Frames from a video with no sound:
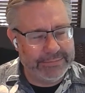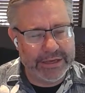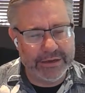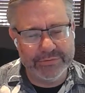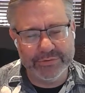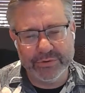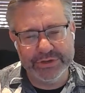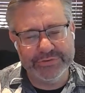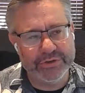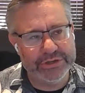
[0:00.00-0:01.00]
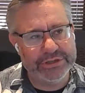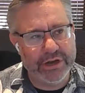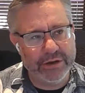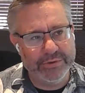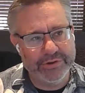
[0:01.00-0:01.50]
things we're always focused
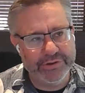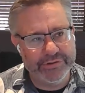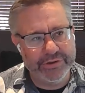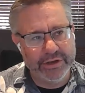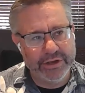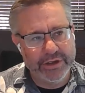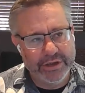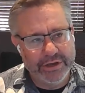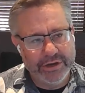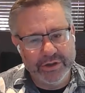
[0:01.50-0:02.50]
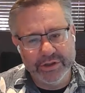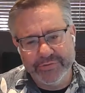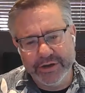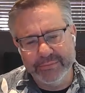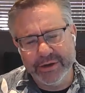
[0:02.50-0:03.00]
on, which is, the
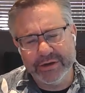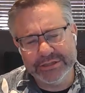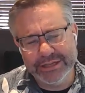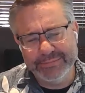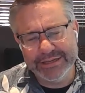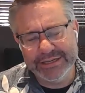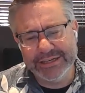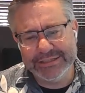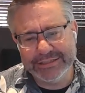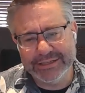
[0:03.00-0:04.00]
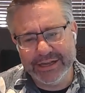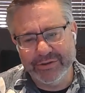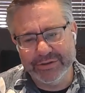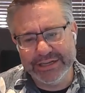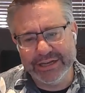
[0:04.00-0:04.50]
fundamentals of the business. I
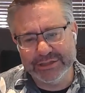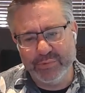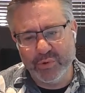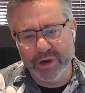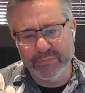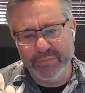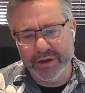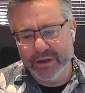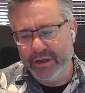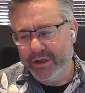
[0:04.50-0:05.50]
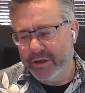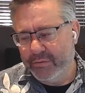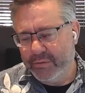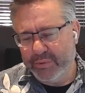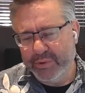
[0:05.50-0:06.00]
know it sounds boring, but
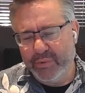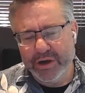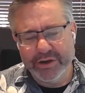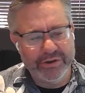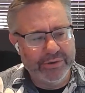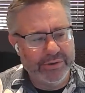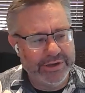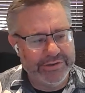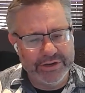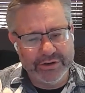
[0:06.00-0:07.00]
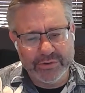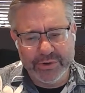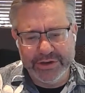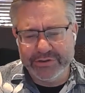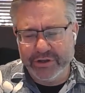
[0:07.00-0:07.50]
what we want to do is
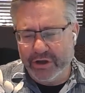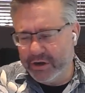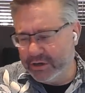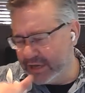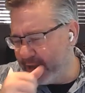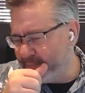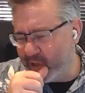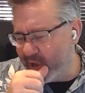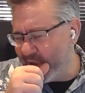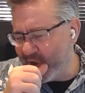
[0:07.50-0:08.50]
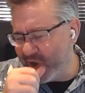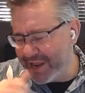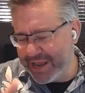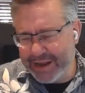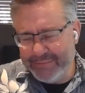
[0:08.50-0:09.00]
increase our top line
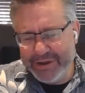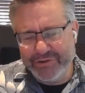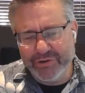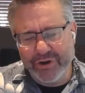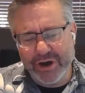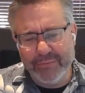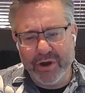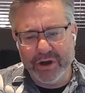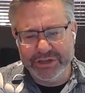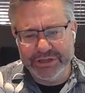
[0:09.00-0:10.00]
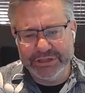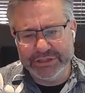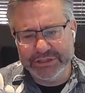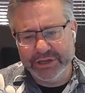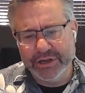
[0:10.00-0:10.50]
and make sure our
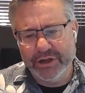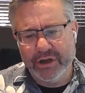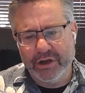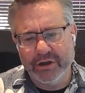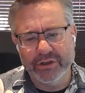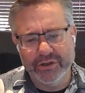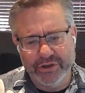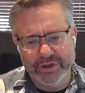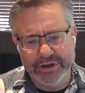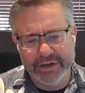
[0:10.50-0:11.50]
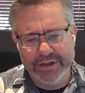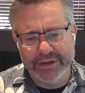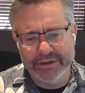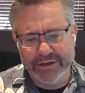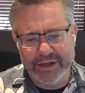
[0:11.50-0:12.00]
margins are good.
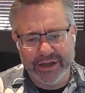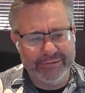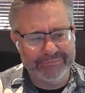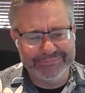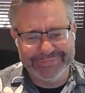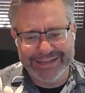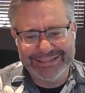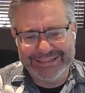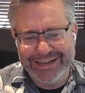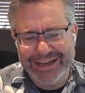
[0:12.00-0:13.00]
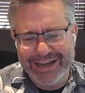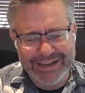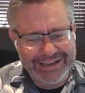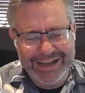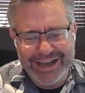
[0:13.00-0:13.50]
And that's
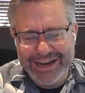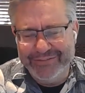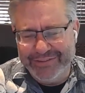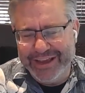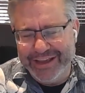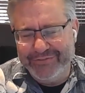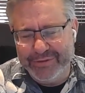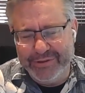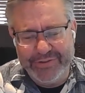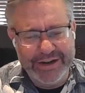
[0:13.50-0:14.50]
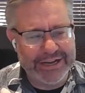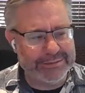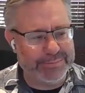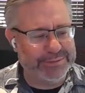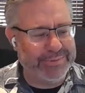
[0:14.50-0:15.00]
kind of it from the
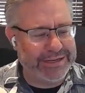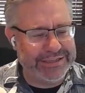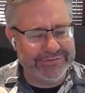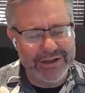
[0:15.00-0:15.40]
financial perspective.